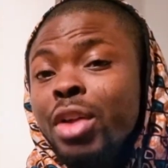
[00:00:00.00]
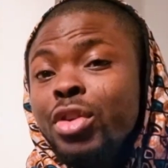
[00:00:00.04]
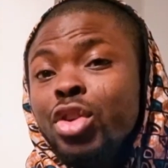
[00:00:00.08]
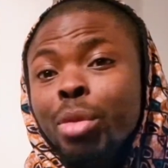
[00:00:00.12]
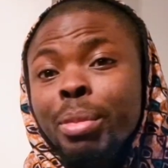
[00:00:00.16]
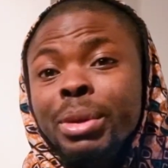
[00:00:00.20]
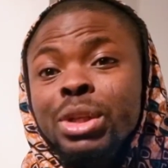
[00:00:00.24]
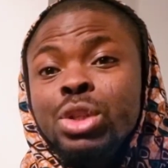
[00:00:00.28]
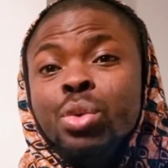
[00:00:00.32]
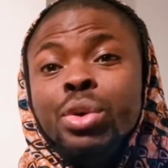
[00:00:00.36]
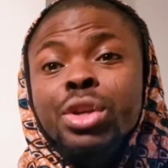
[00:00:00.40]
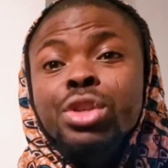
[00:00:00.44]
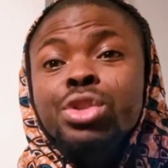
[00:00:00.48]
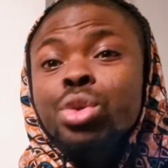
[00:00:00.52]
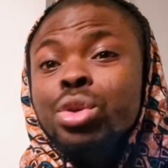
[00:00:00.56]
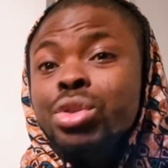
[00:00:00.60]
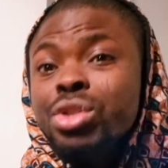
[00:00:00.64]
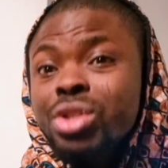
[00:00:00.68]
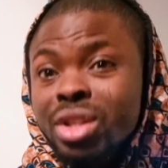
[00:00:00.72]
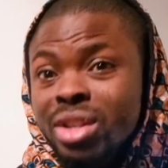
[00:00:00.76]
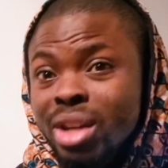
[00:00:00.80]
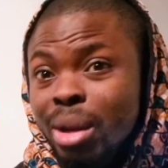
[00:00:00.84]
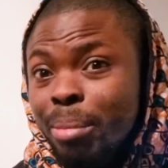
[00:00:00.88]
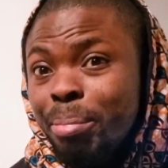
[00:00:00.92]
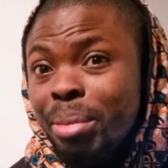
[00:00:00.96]
Number two is
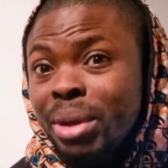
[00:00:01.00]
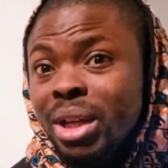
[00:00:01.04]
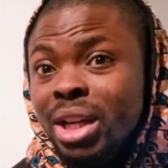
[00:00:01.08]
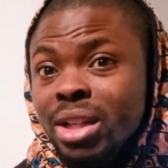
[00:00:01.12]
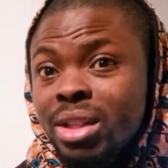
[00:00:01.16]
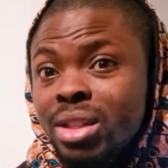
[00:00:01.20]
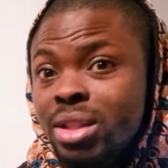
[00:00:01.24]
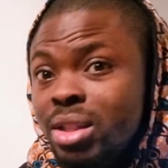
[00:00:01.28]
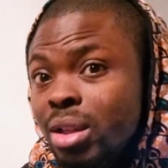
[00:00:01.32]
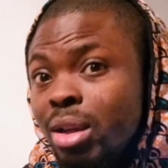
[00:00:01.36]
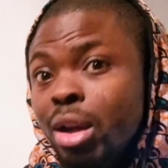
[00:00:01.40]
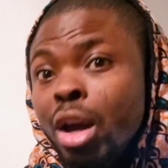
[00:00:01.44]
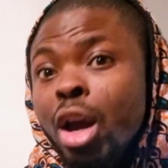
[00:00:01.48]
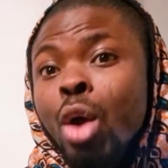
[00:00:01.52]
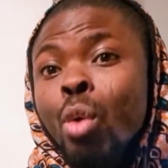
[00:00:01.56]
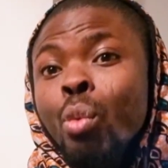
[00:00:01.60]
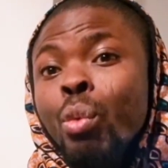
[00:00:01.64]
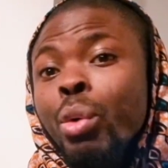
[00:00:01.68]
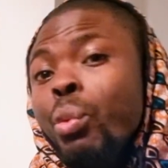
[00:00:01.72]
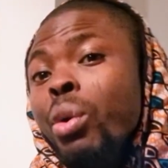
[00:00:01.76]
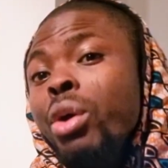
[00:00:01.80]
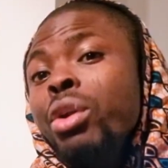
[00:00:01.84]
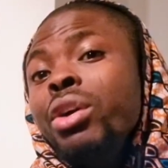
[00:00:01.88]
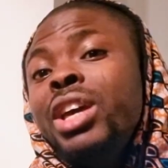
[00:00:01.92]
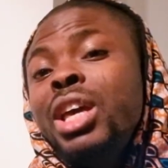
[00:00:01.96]
sustainability.
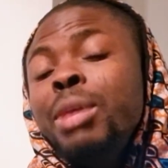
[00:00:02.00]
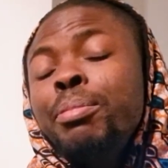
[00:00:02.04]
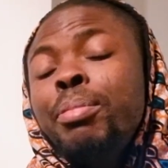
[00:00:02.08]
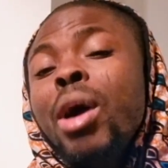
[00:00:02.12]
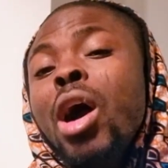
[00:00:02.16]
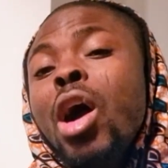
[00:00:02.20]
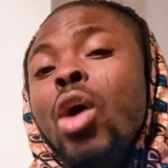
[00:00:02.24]
We want to keep